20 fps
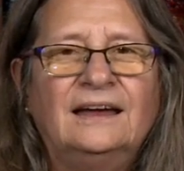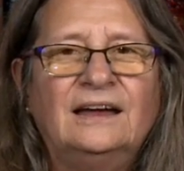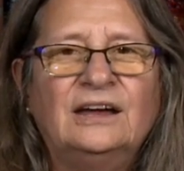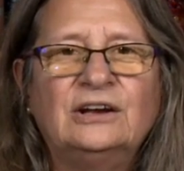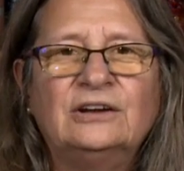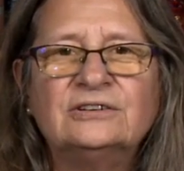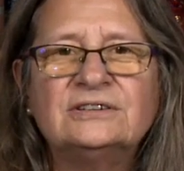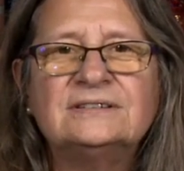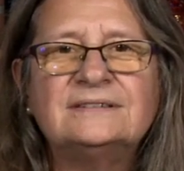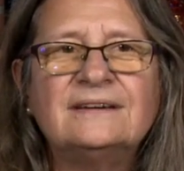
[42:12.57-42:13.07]

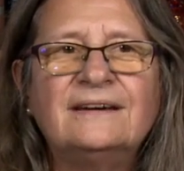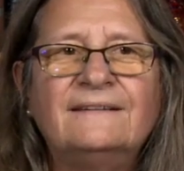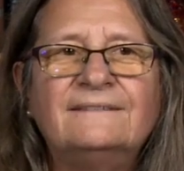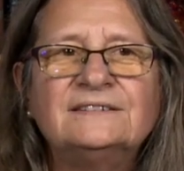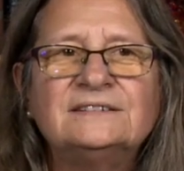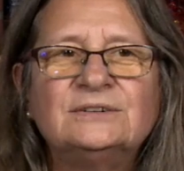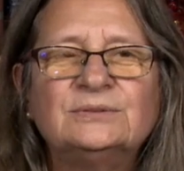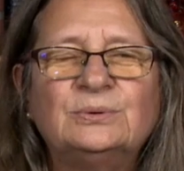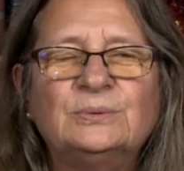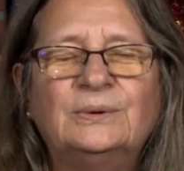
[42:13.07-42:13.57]
I was
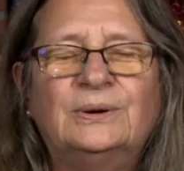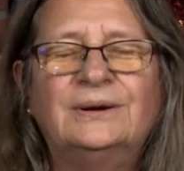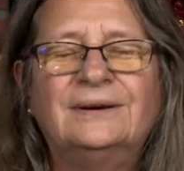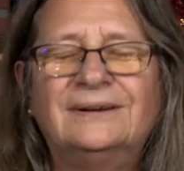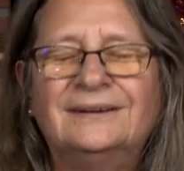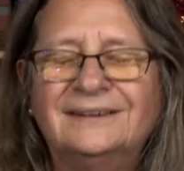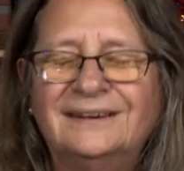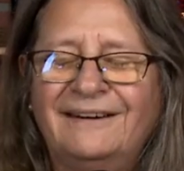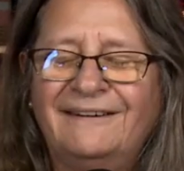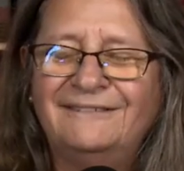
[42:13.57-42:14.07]

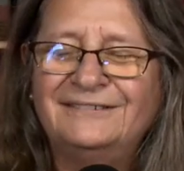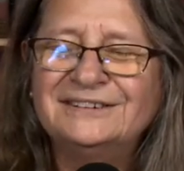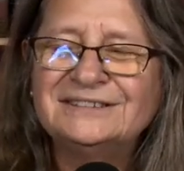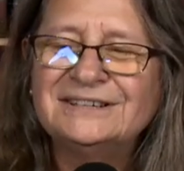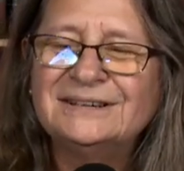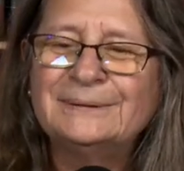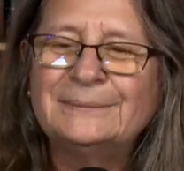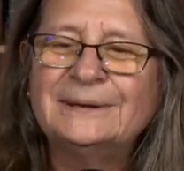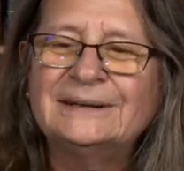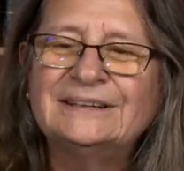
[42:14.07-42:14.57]
every
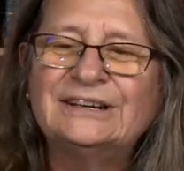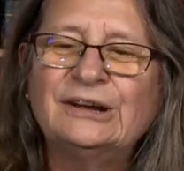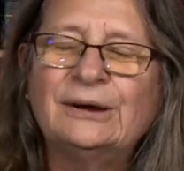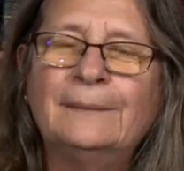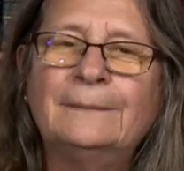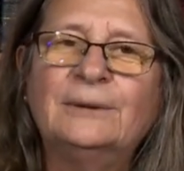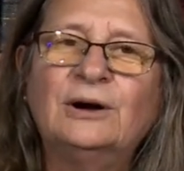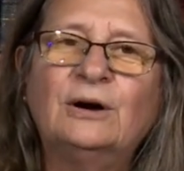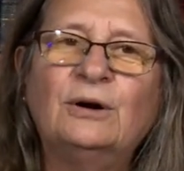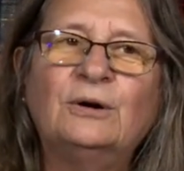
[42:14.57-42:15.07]
time I'd
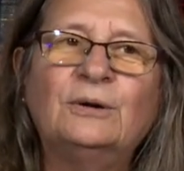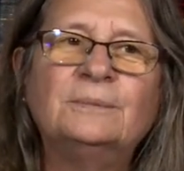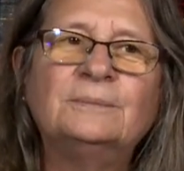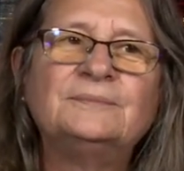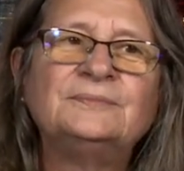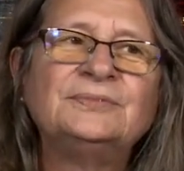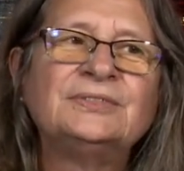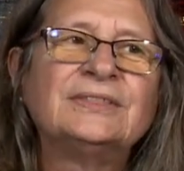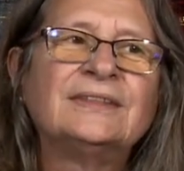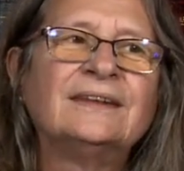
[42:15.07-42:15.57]
come home,
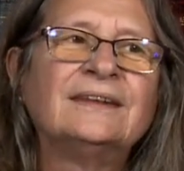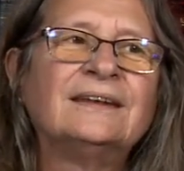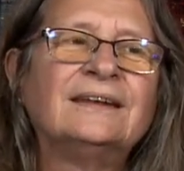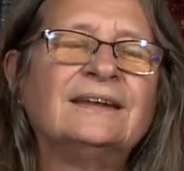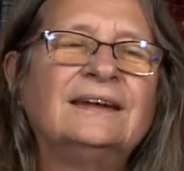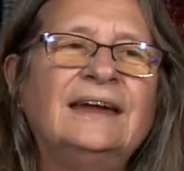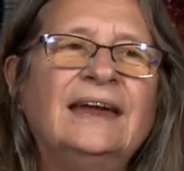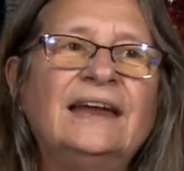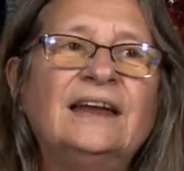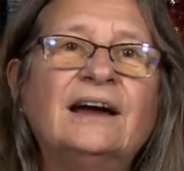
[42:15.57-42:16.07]

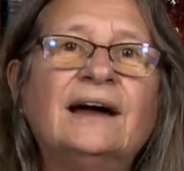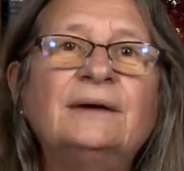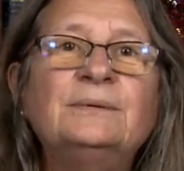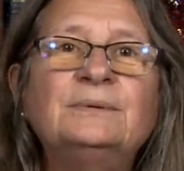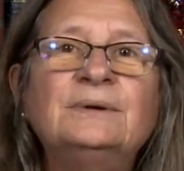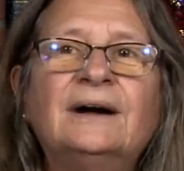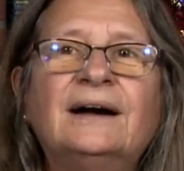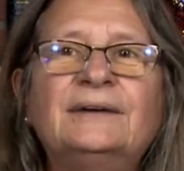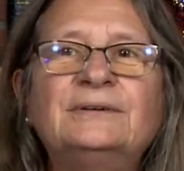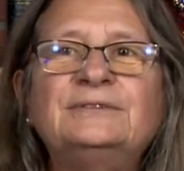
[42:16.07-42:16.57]
and I
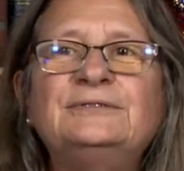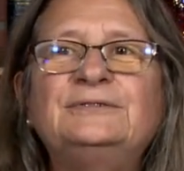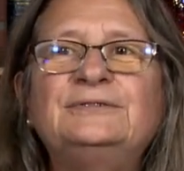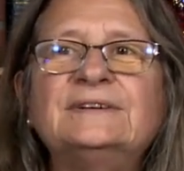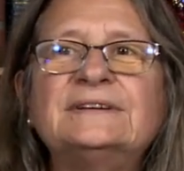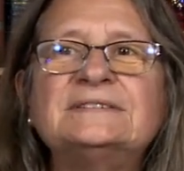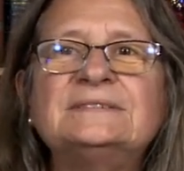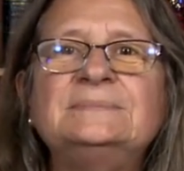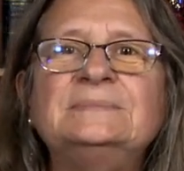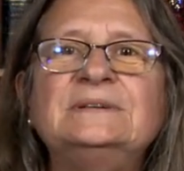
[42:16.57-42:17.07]
would
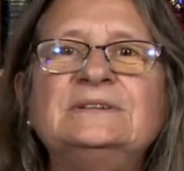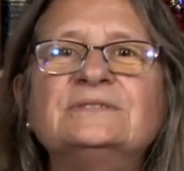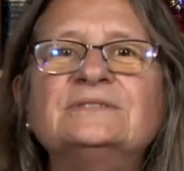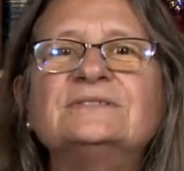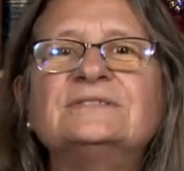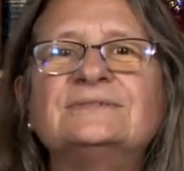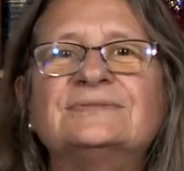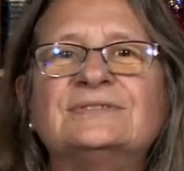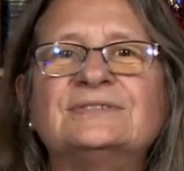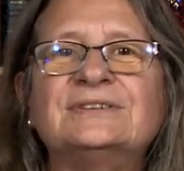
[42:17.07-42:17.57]
fix
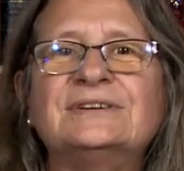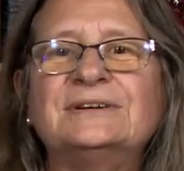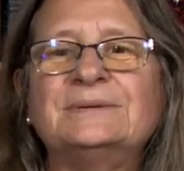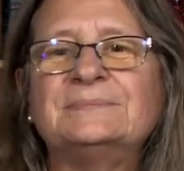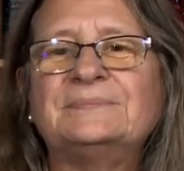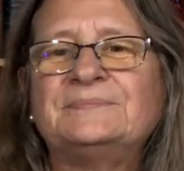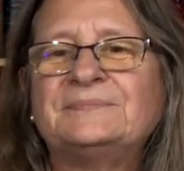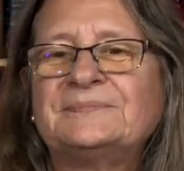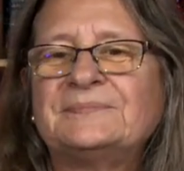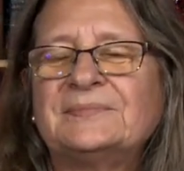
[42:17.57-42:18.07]
meals for
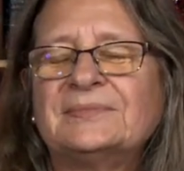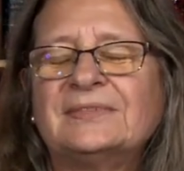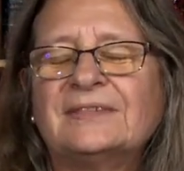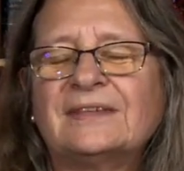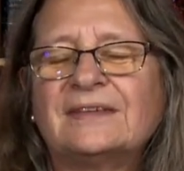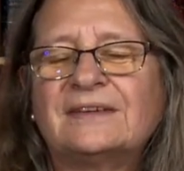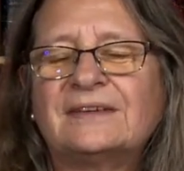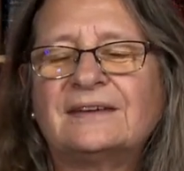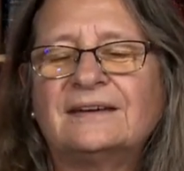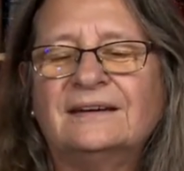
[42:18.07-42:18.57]
him
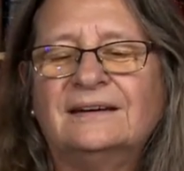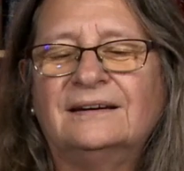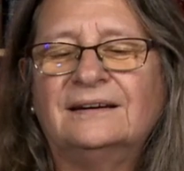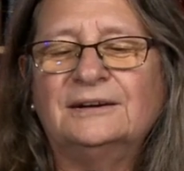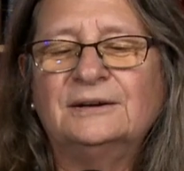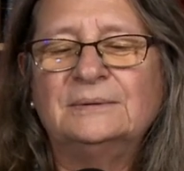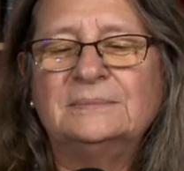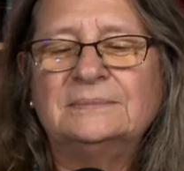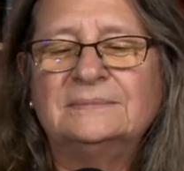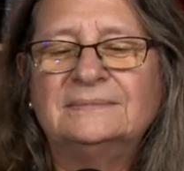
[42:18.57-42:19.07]

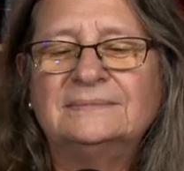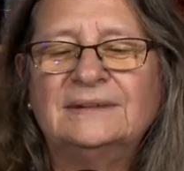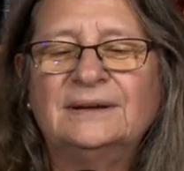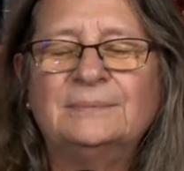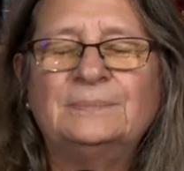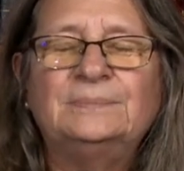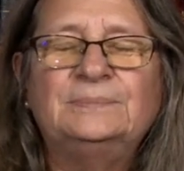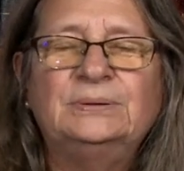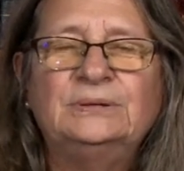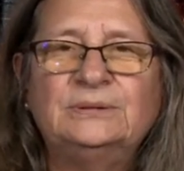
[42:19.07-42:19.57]
and
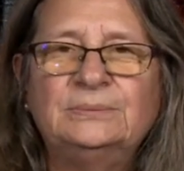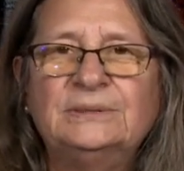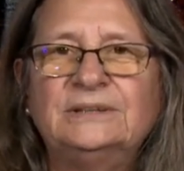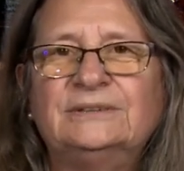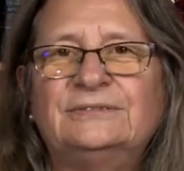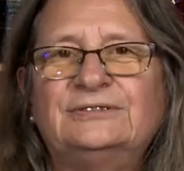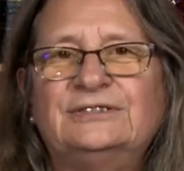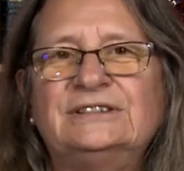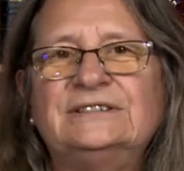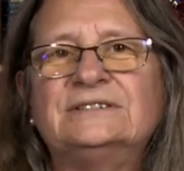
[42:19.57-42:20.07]
put him in
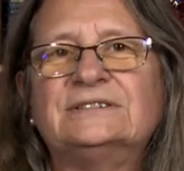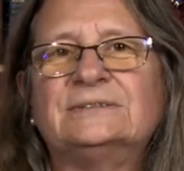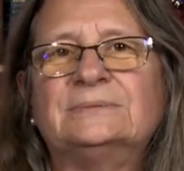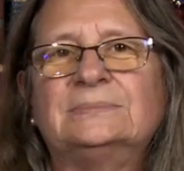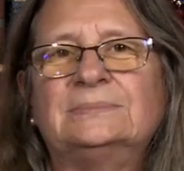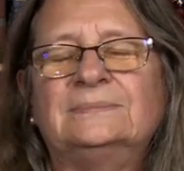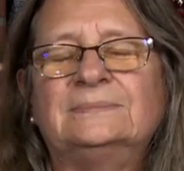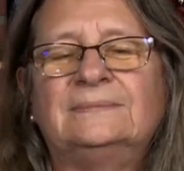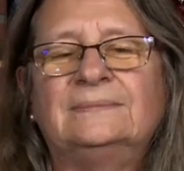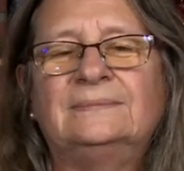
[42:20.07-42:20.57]
the freezer
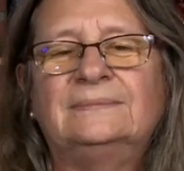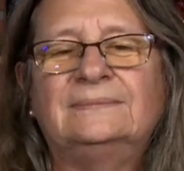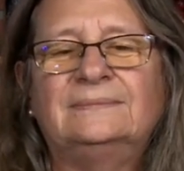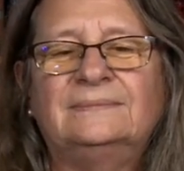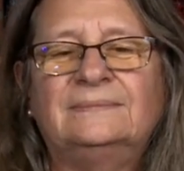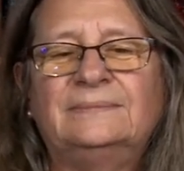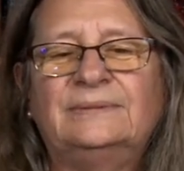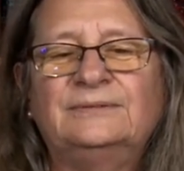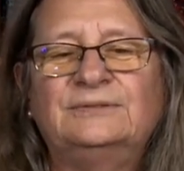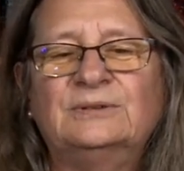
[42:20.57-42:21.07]

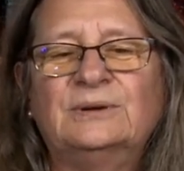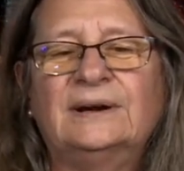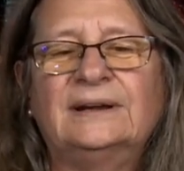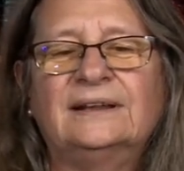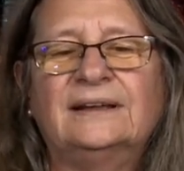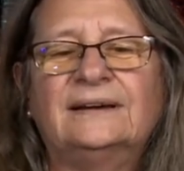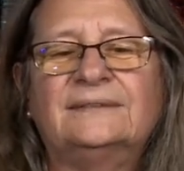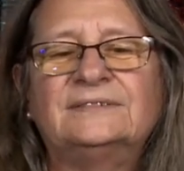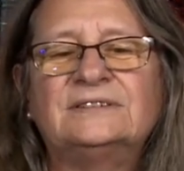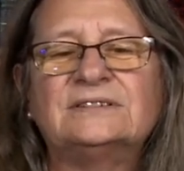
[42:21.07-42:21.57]
before I
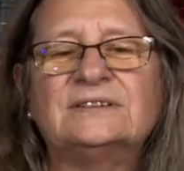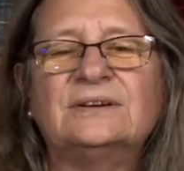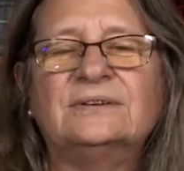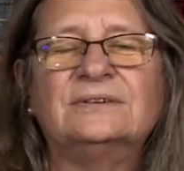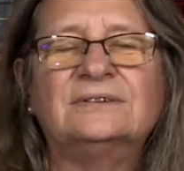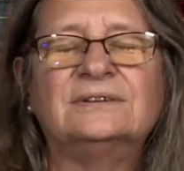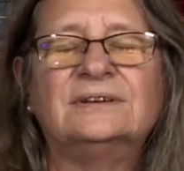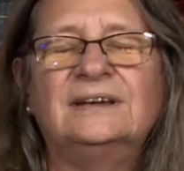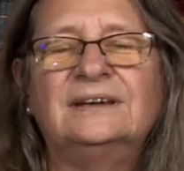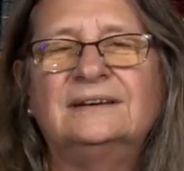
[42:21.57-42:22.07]
left,
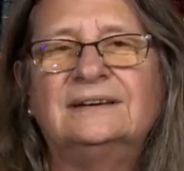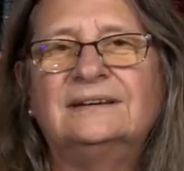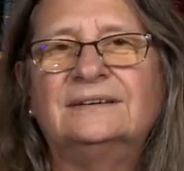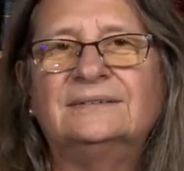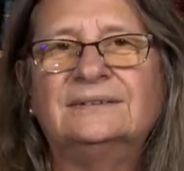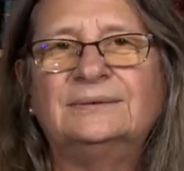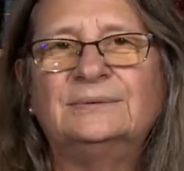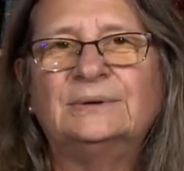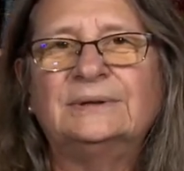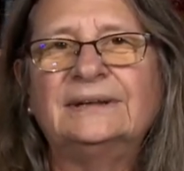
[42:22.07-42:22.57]
so he
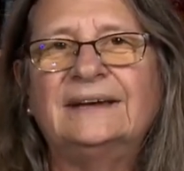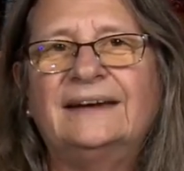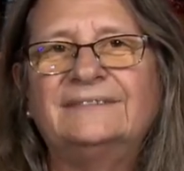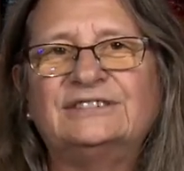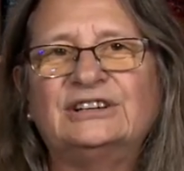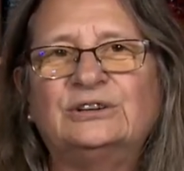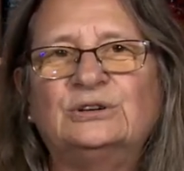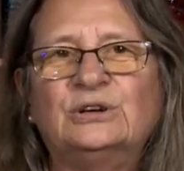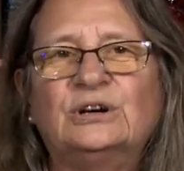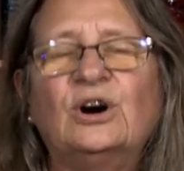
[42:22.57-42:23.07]
didn't really have
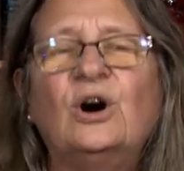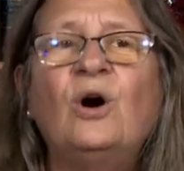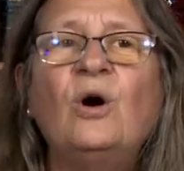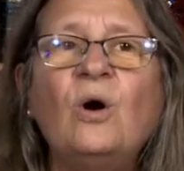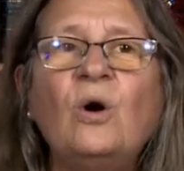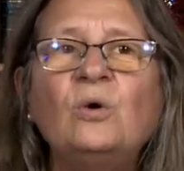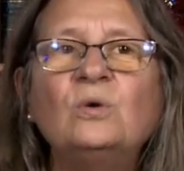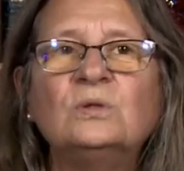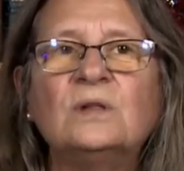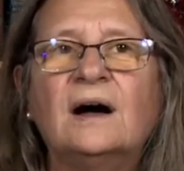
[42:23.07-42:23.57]
to cook a
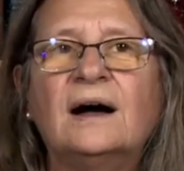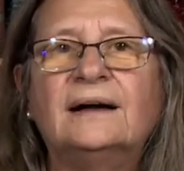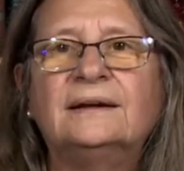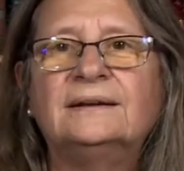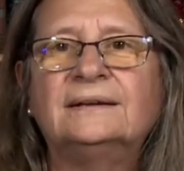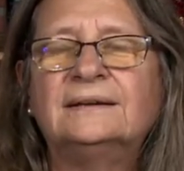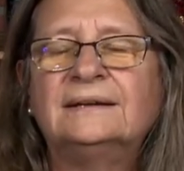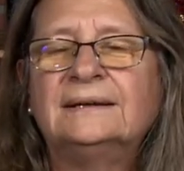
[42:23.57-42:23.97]
whole lot.